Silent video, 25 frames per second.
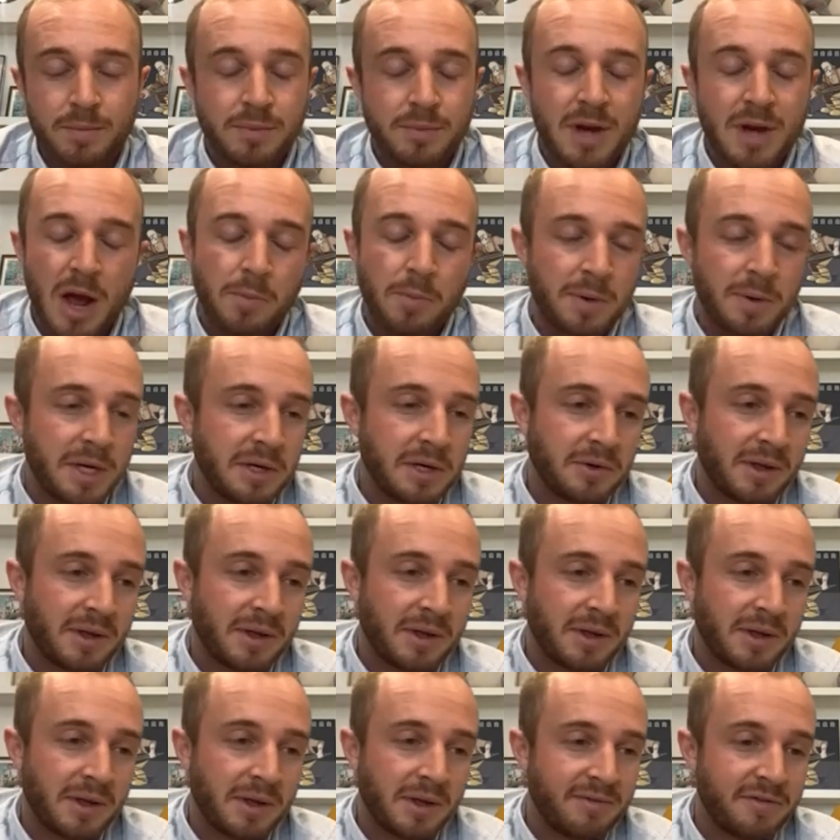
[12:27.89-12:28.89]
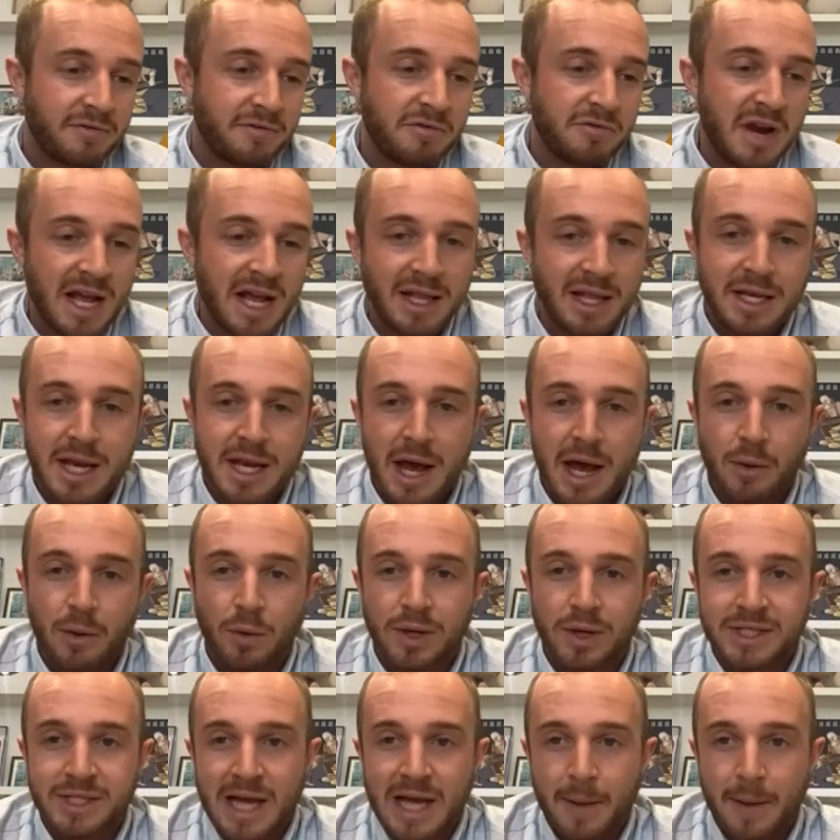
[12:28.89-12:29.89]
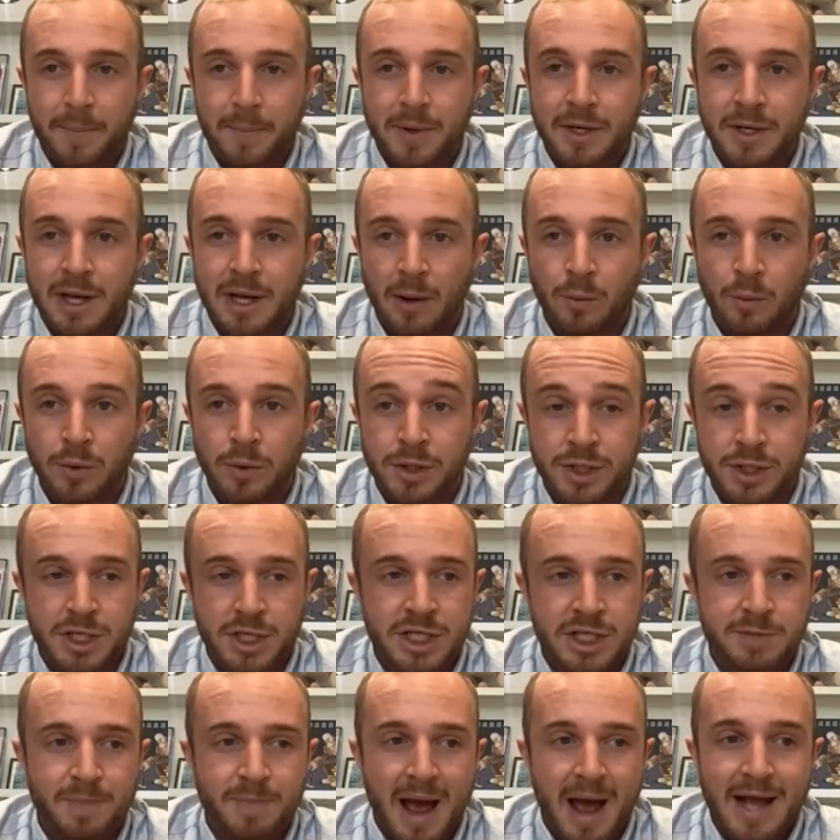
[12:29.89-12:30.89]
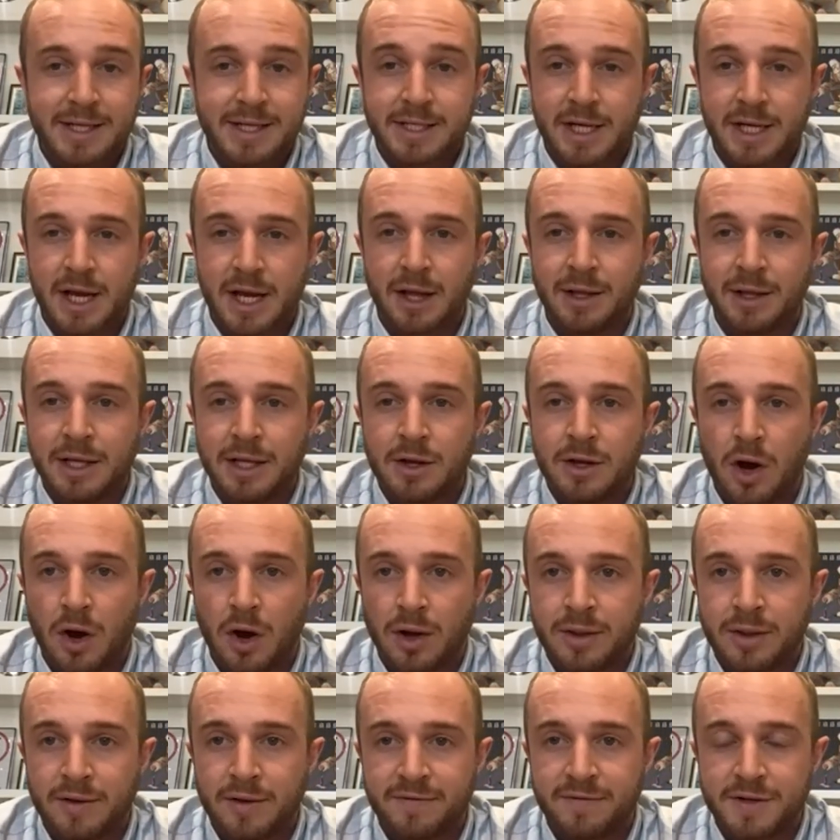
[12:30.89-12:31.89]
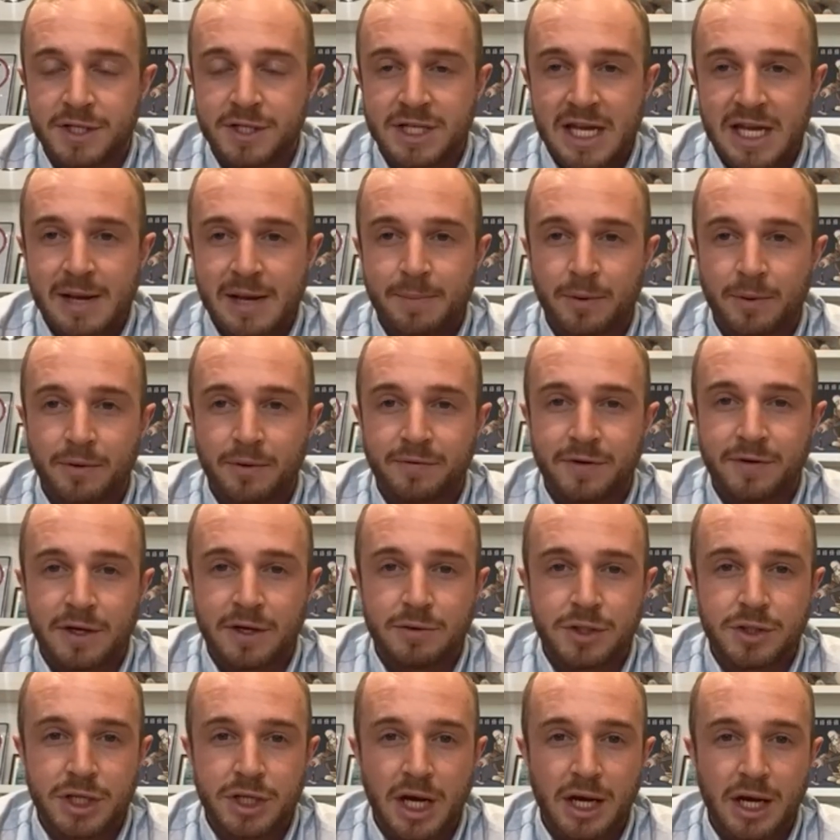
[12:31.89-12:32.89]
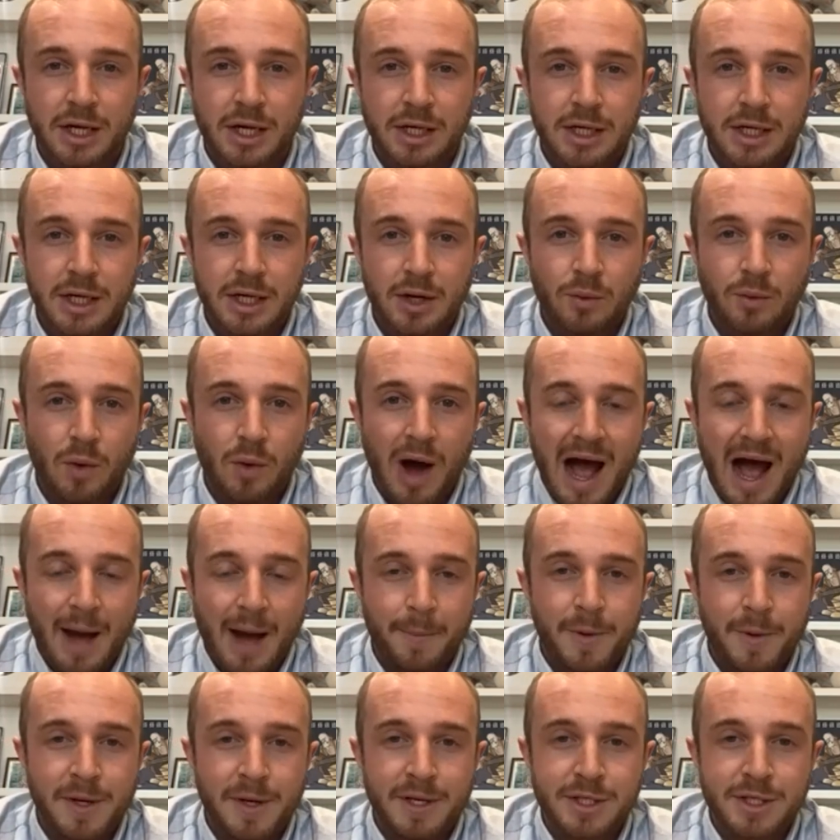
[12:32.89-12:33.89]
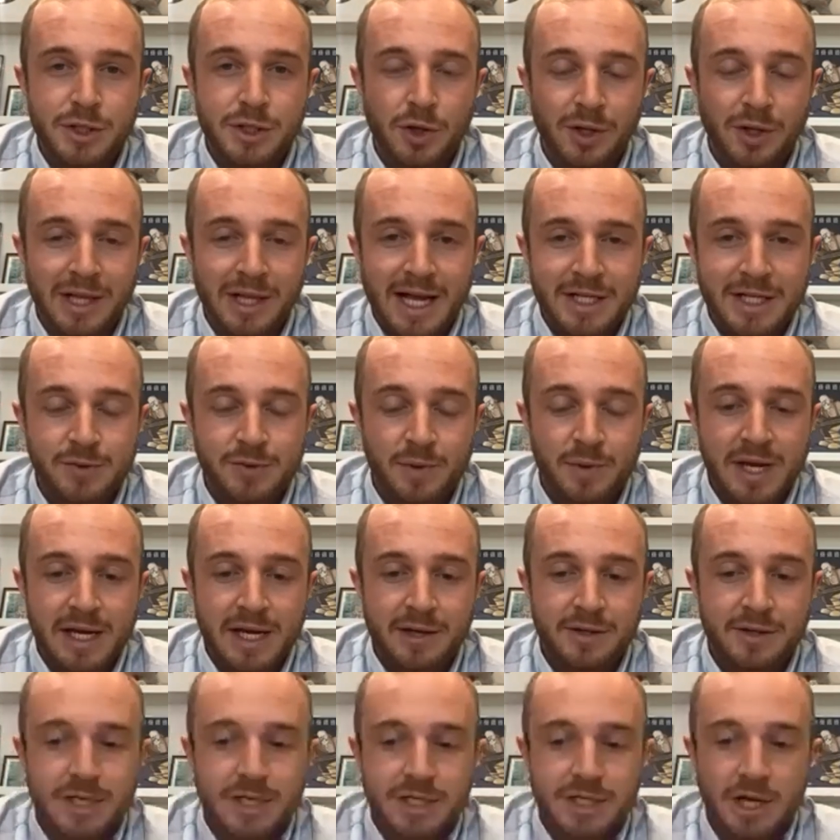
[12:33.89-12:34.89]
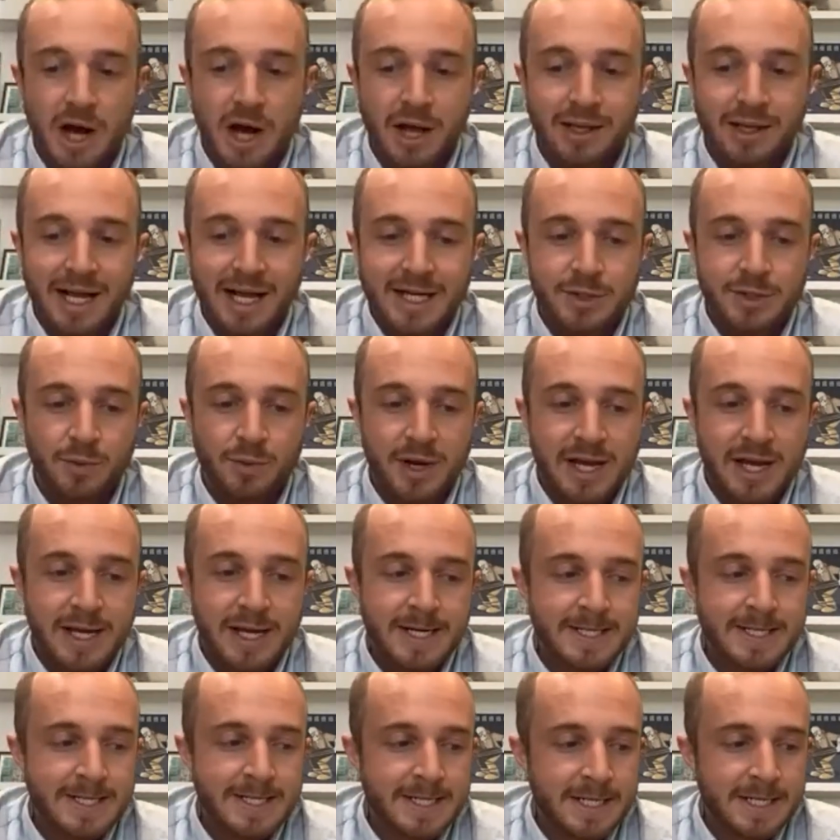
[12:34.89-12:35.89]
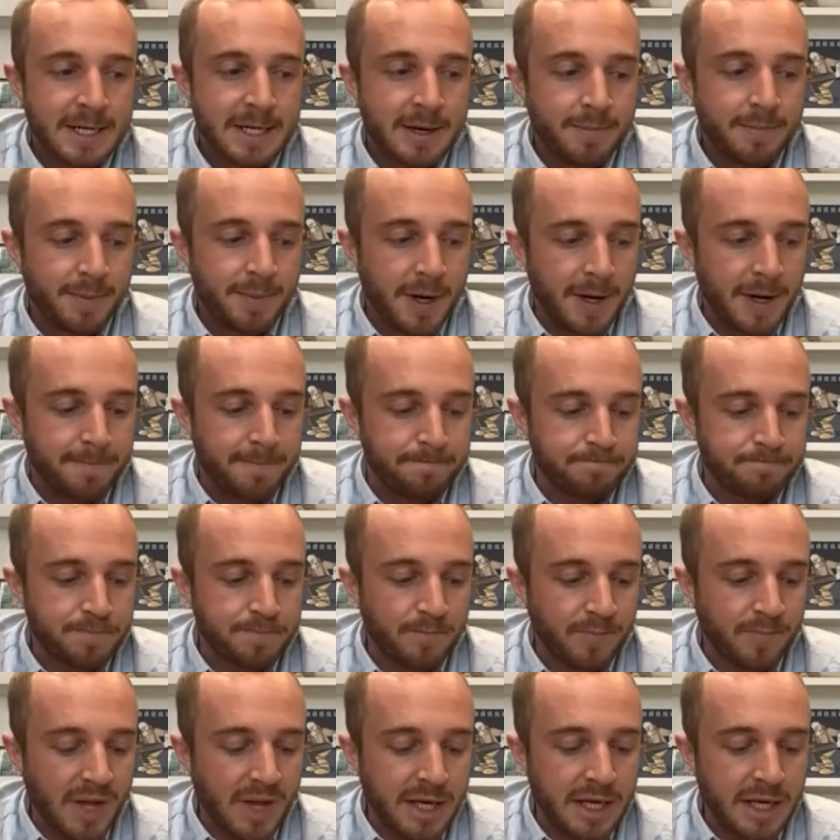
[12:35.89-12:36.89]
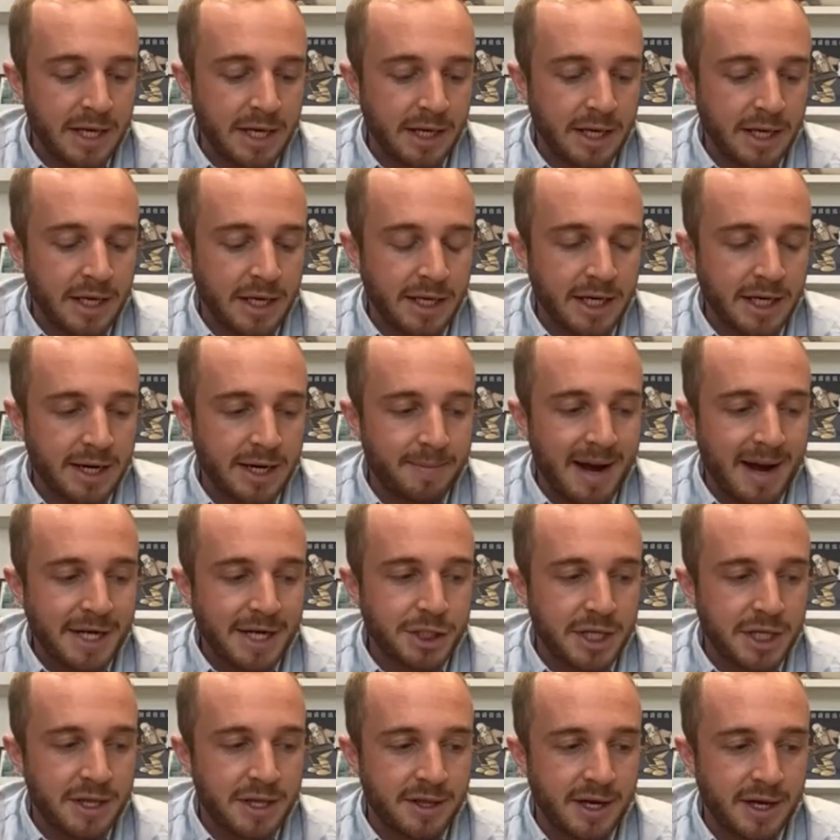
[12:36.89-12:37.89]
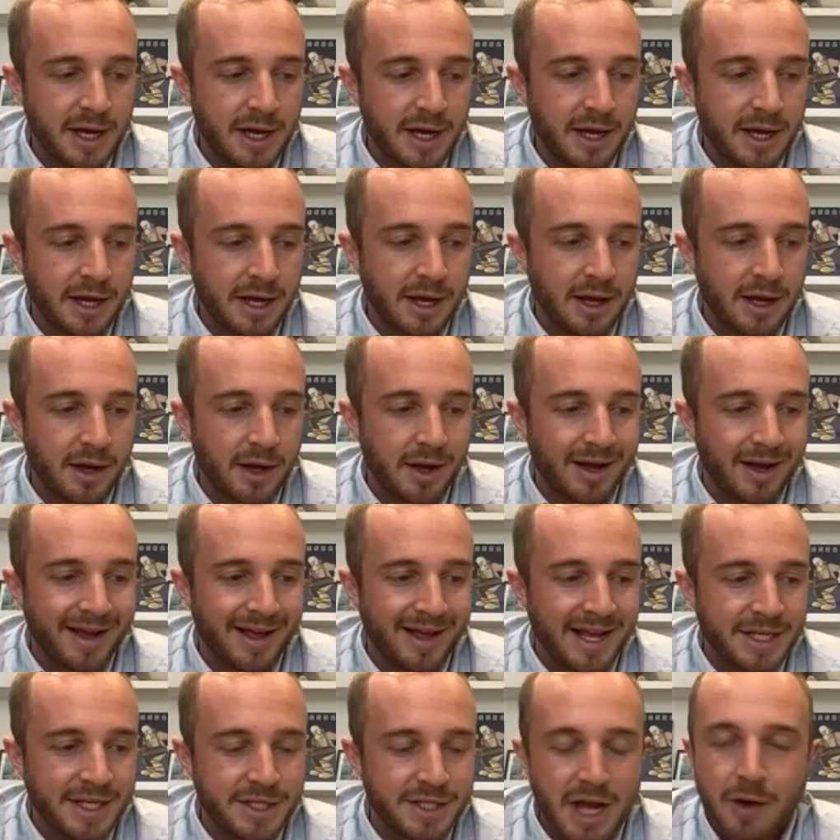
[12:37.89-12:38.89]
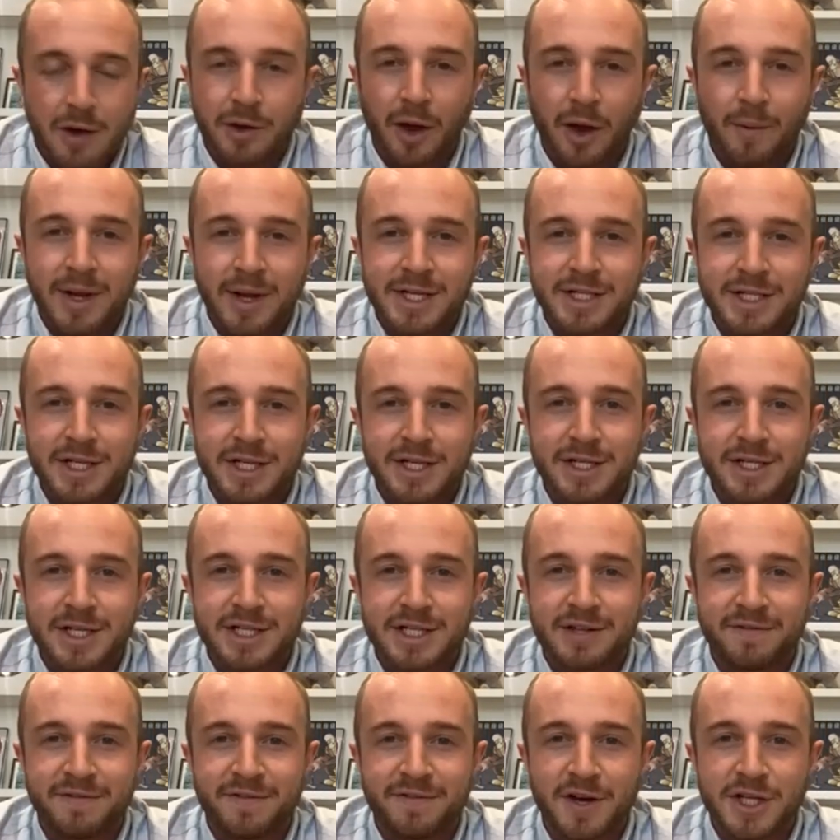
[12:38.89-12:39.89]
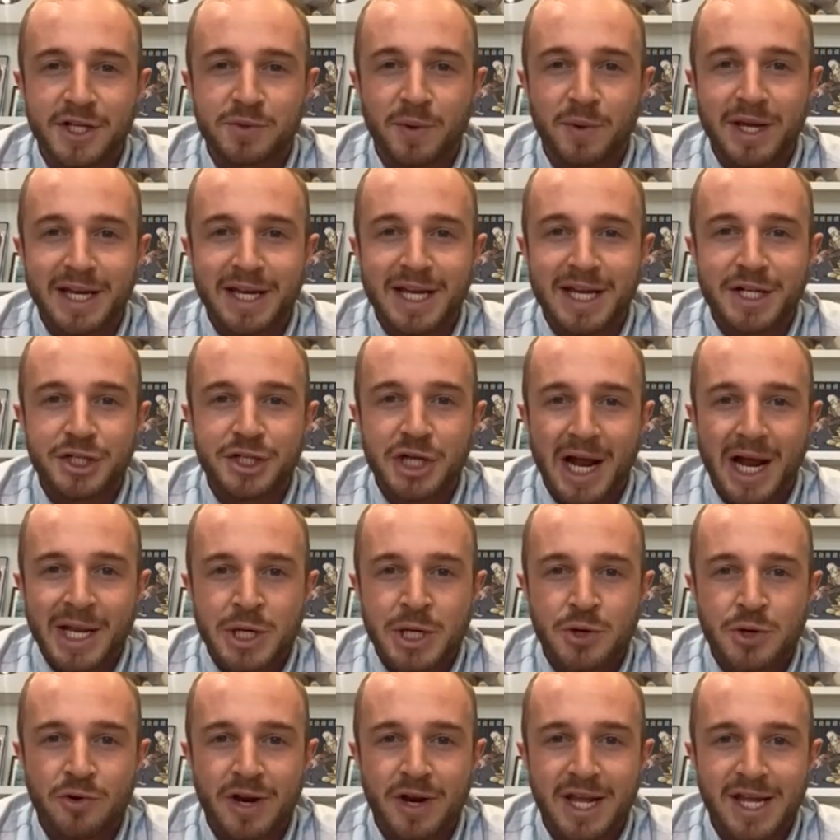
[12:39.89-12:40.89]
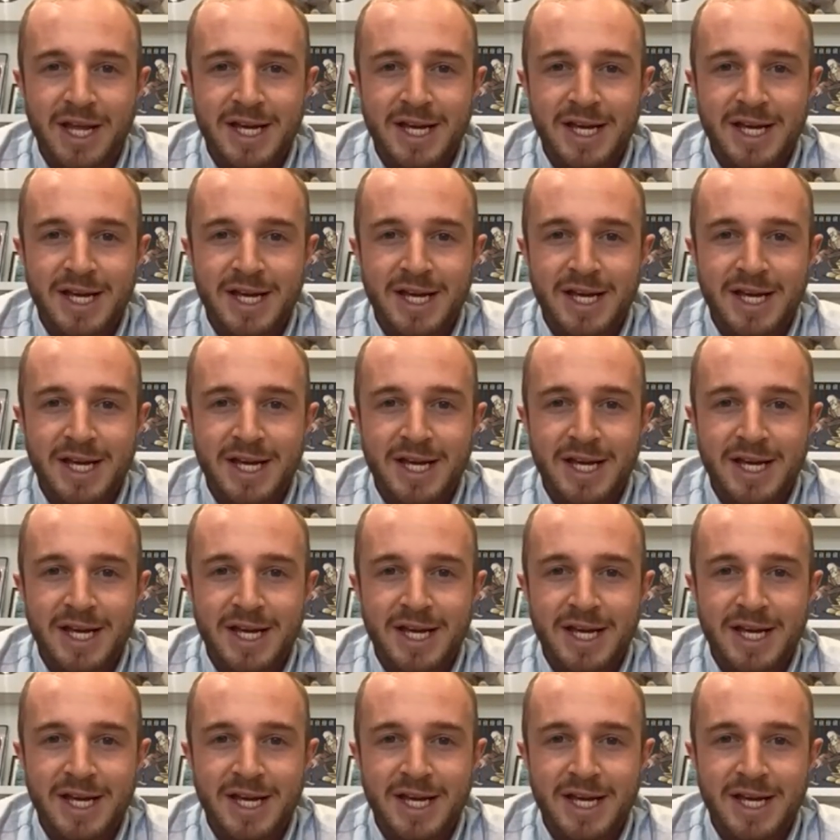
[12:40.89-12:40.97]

Nobody will ever really know what's happened. I wouldn't suspect, certainly not in the foreseeable future, what happened sort of last week, at the start of last week. But you can imagine that it's no coincidence. It's the first week in January.